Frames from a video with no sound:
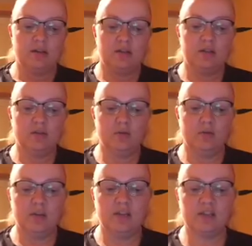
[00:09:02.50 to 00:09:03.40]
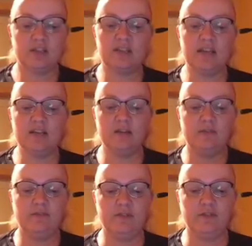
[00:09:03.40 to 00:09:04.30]
to succeeding
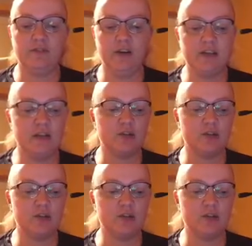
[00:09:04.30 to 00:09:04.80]
and fulfilling that